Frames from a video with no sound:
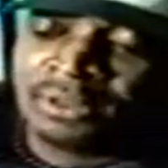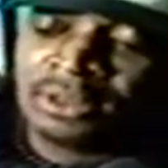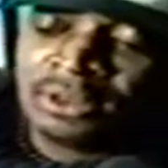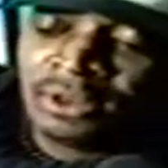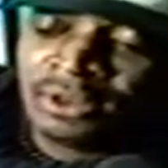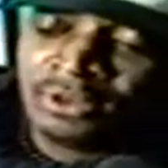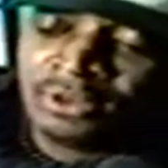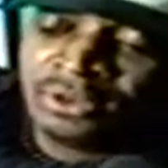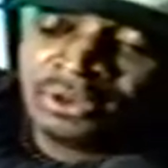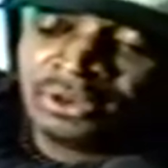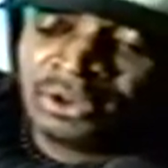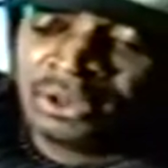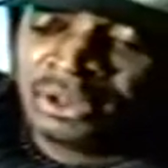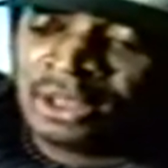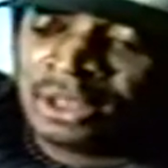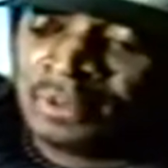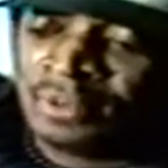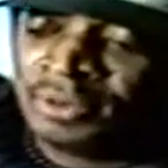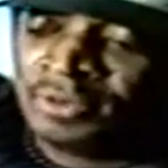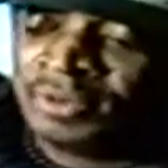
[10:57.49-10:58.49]
you know, to
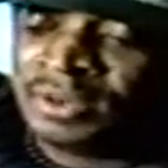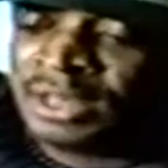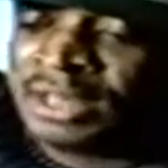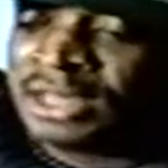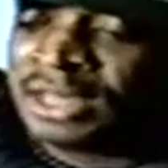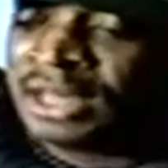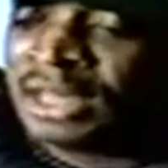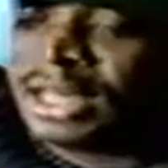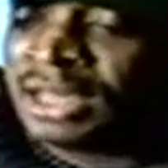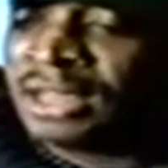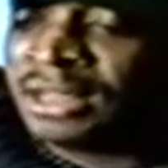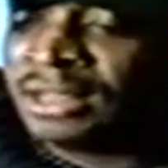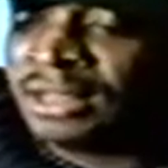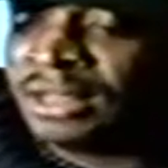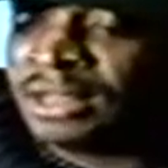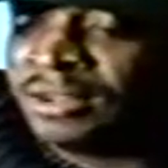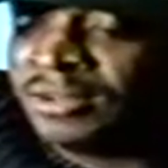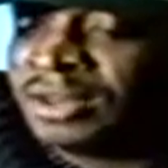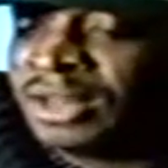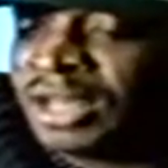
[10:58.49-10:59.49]
them if they can't,
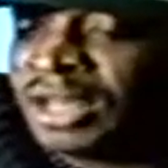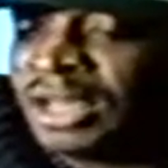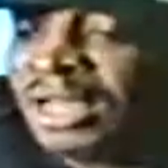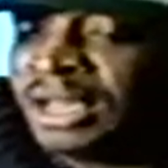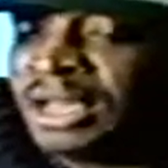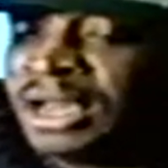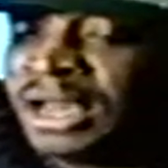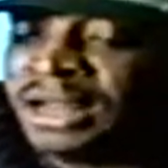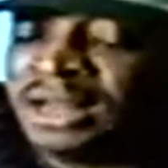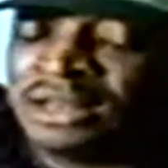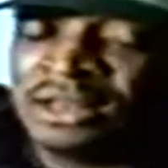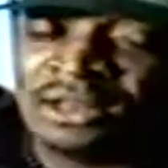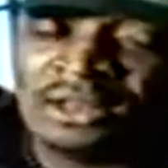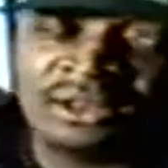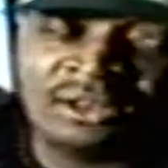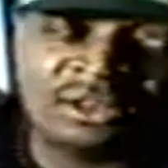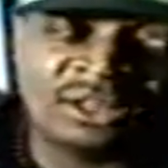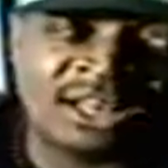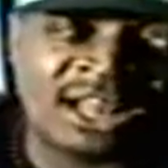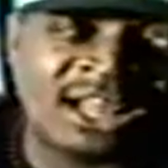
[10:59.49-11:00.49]
if they ain't got
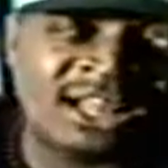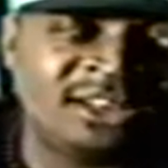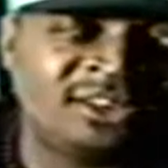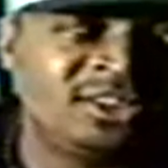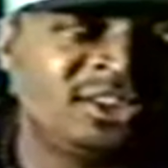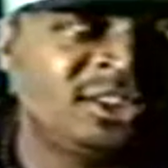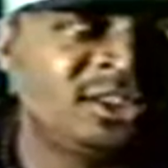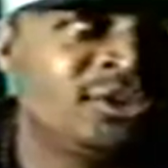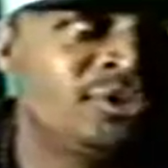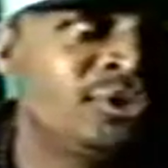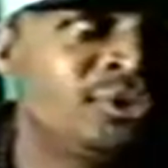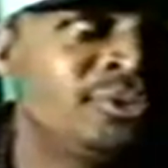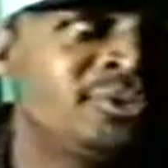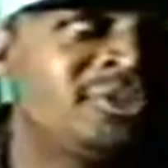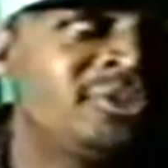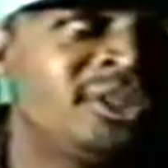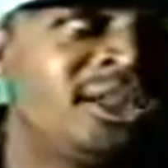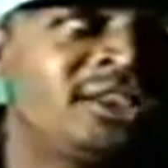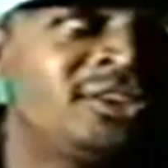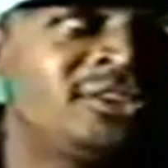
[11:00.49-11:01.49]
19 groups
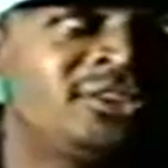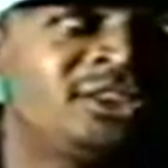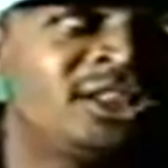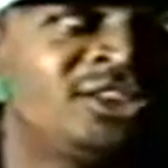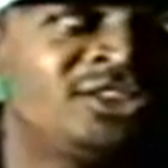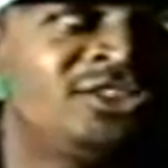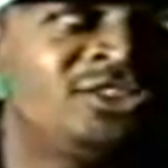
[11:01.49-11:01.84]
that's that